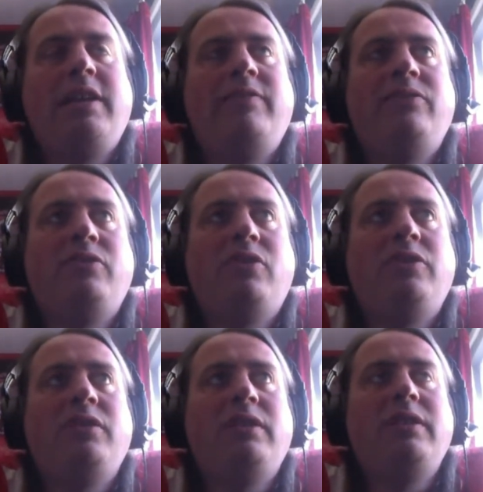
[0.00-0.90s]
a lot of,
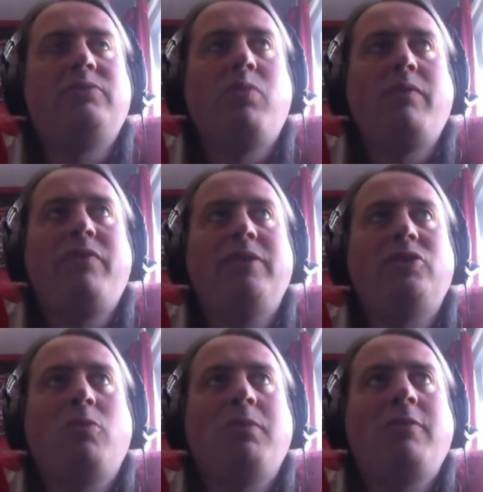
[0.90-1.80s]
there's one thing that
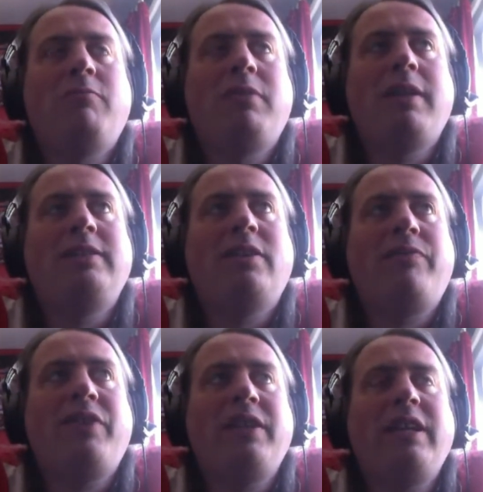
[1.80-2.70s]
top level players, I
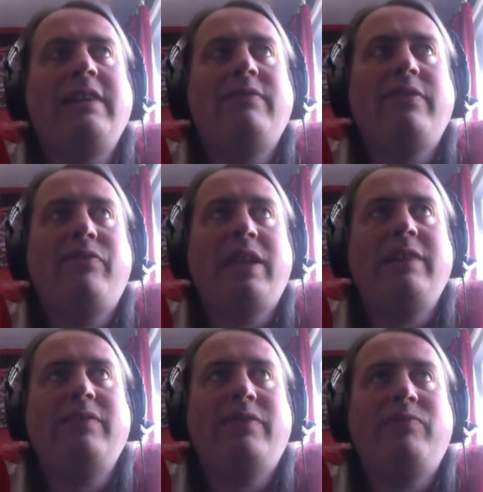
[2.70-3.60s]
think, even if
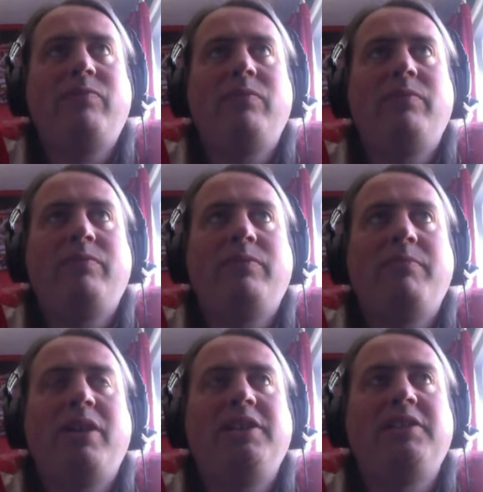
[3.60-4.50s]
when
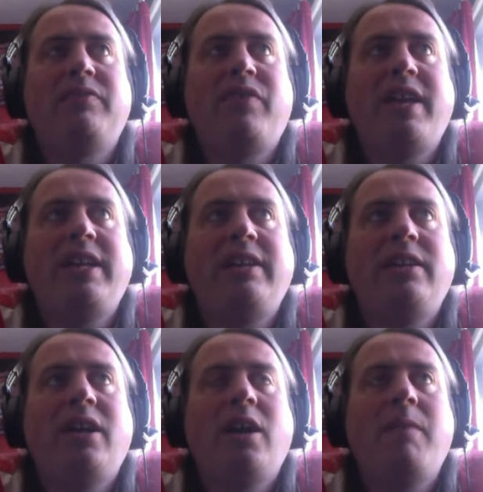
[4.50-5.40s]
money's a thing,
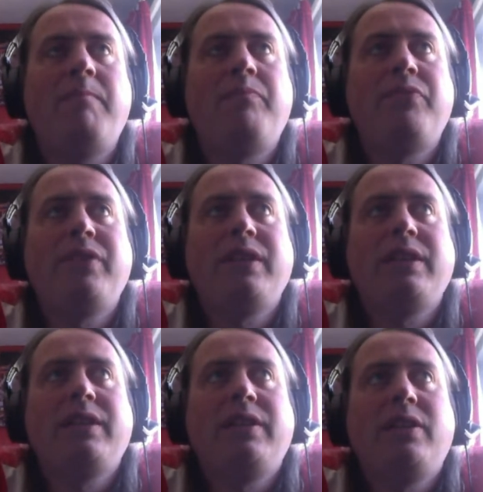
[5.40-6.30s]
a
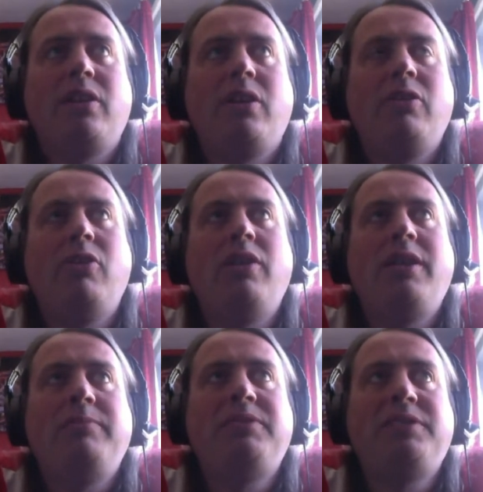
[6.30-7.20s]
lot of
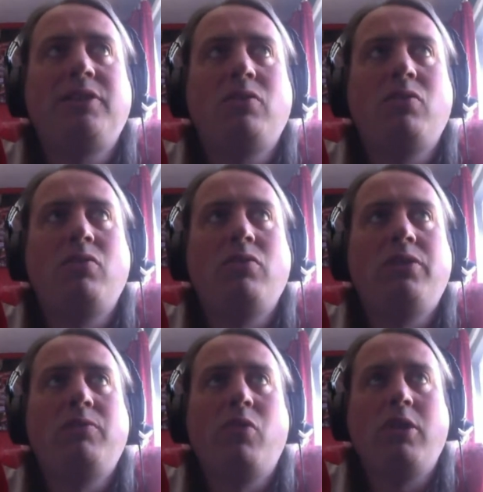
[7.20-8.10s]
them still
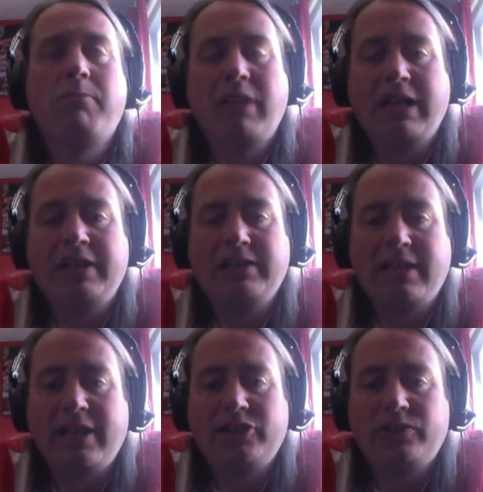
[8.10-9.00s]
want to play
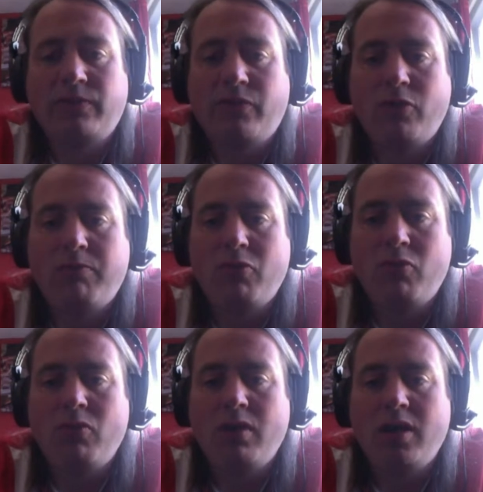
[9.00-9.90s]
international
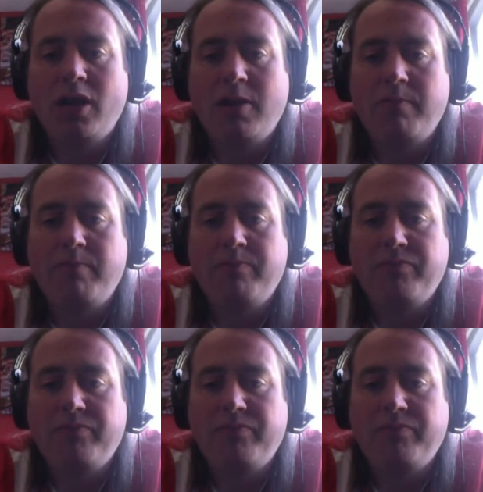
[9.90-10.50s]
football. You